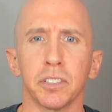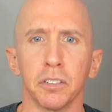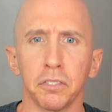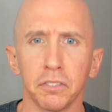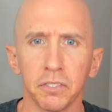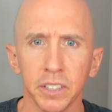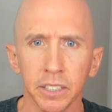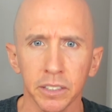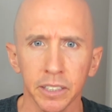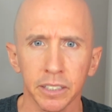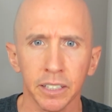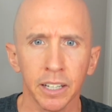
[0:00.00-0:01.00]
to
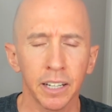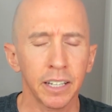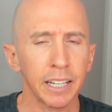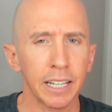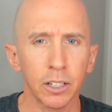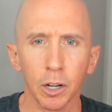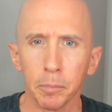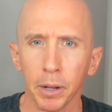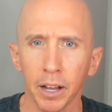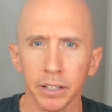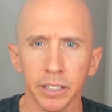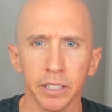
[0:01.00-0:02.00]
feel it in our
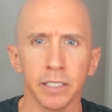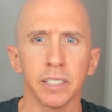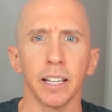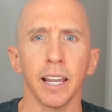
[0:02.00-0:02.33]
bodies,